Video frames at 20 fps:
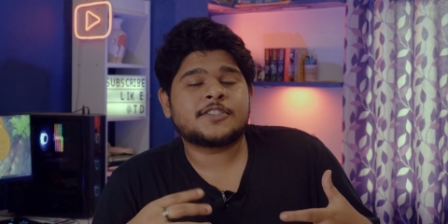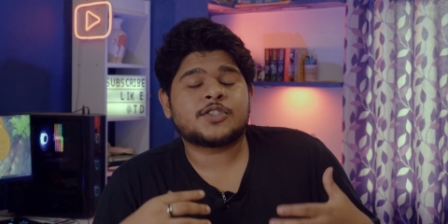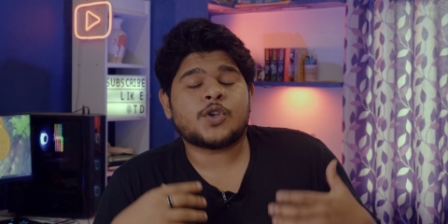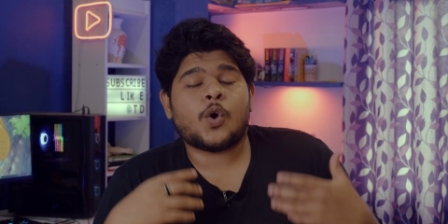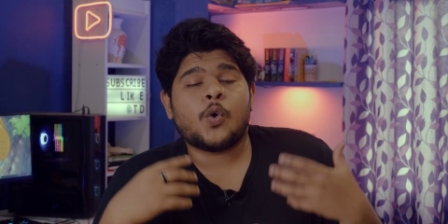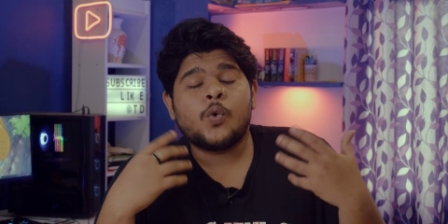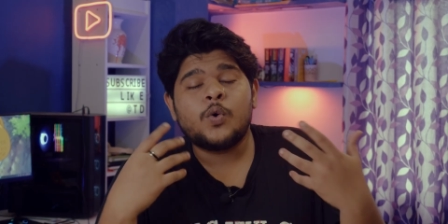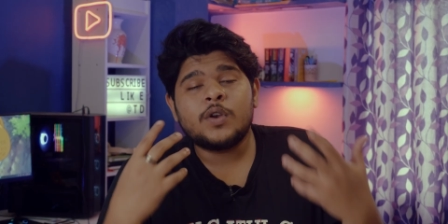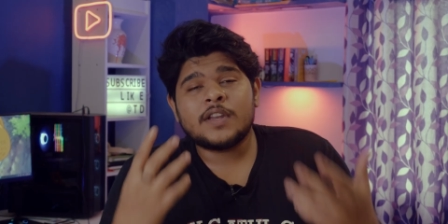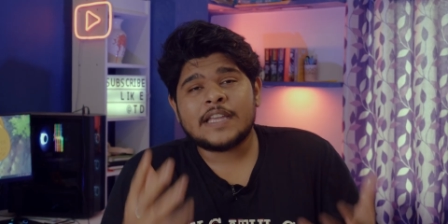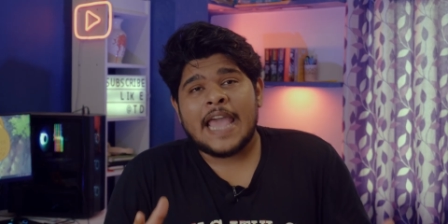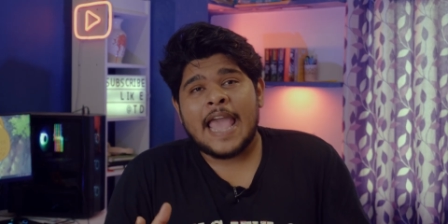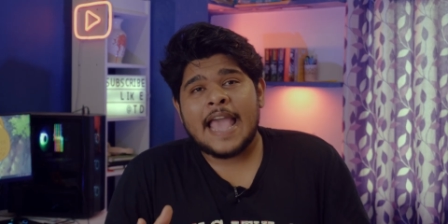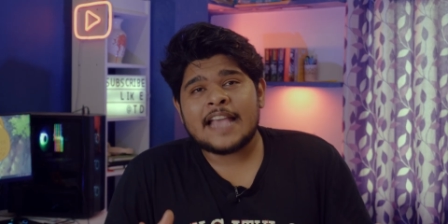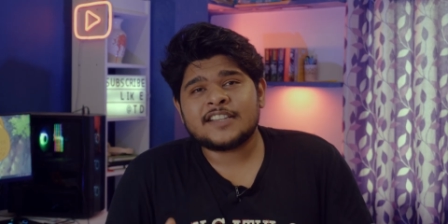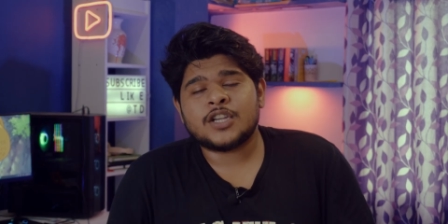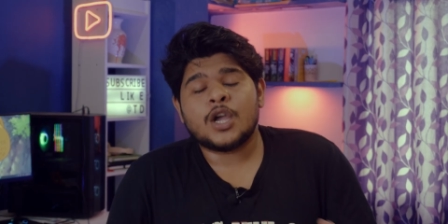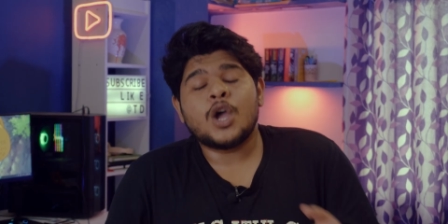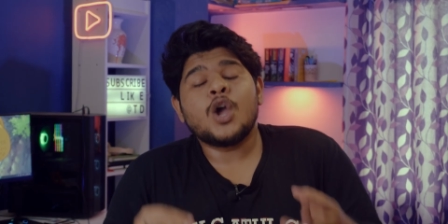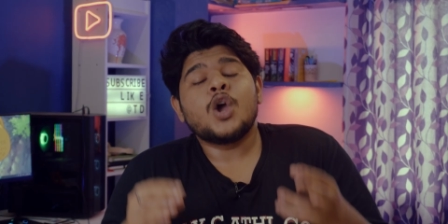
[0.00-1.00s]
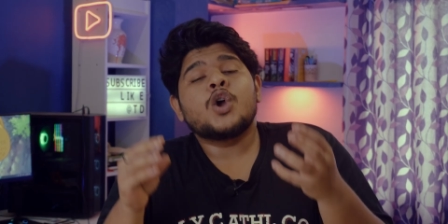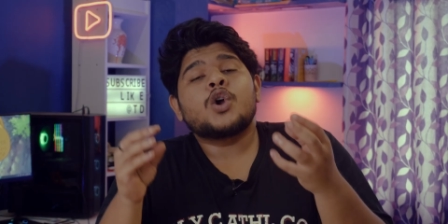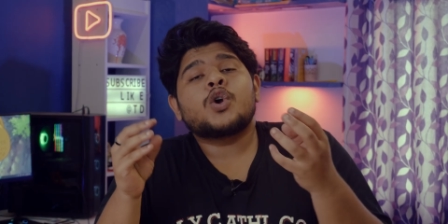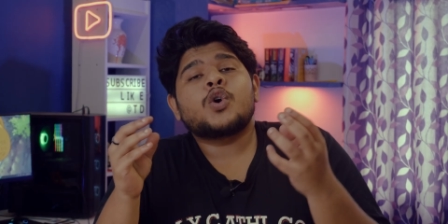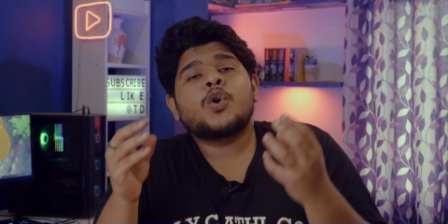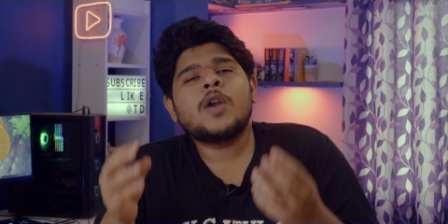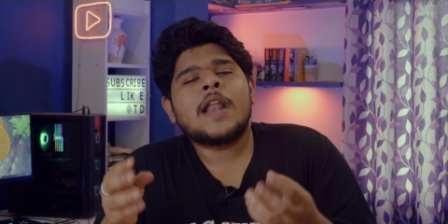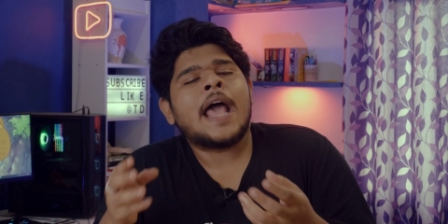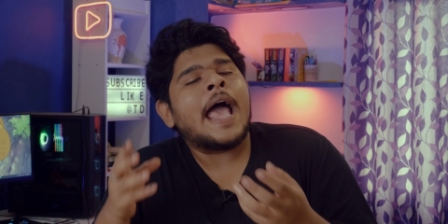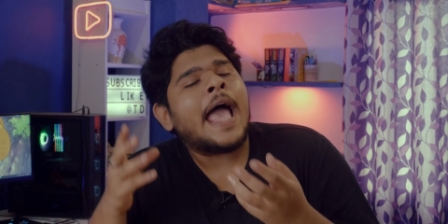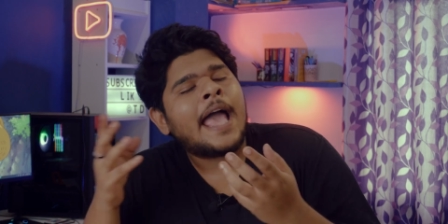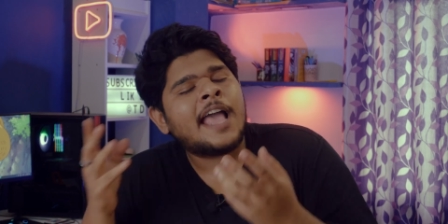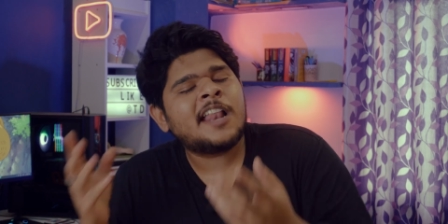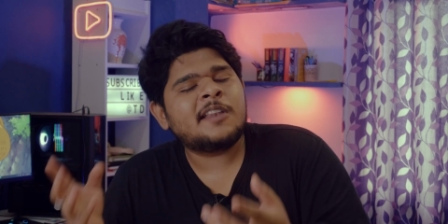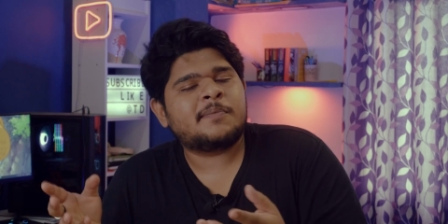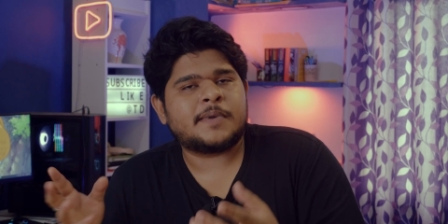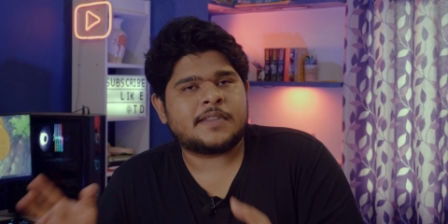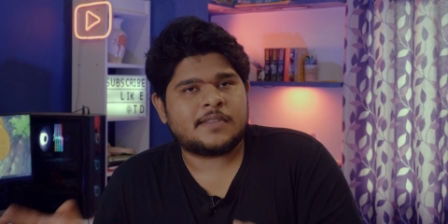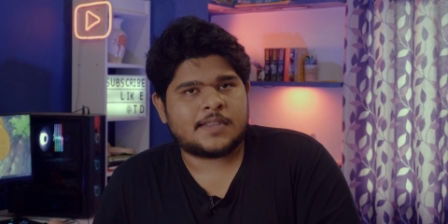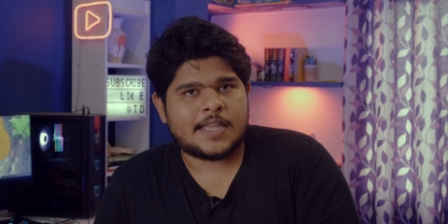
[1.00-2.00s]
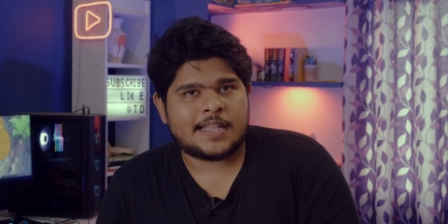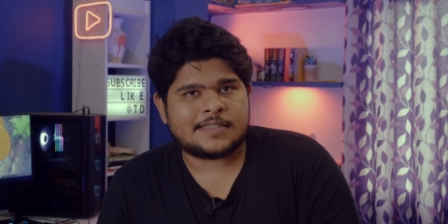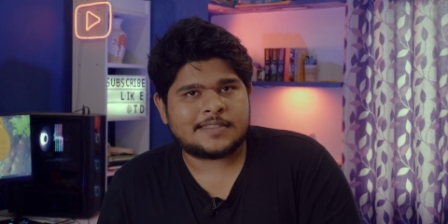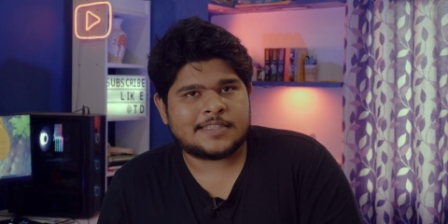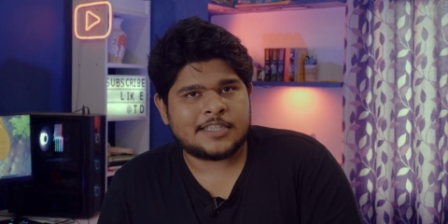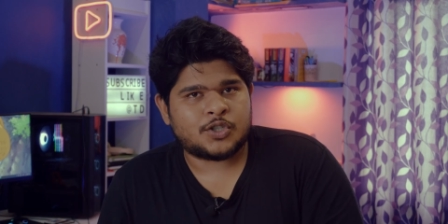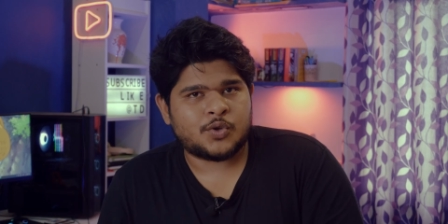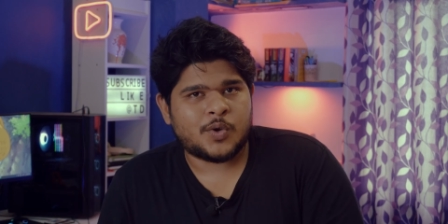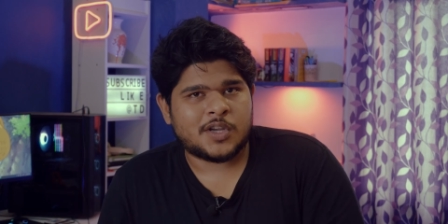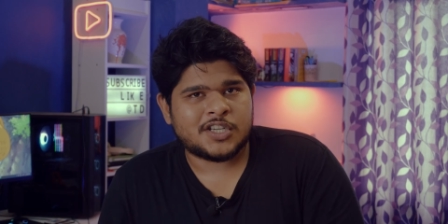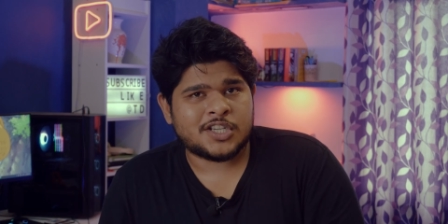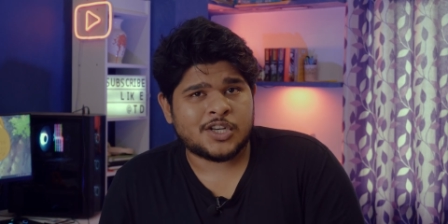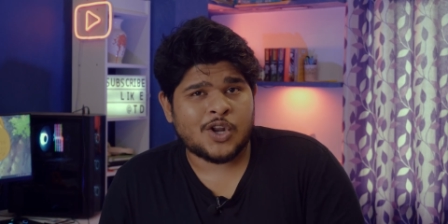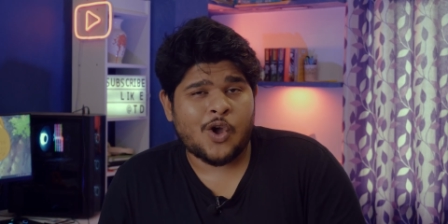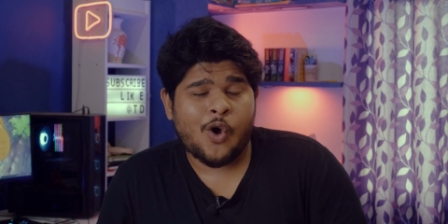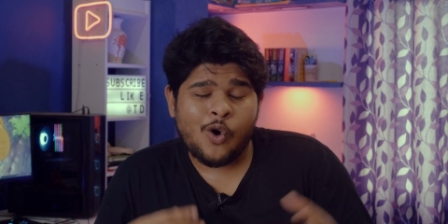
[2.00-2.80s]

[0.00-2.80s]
its own cache could help in that situation.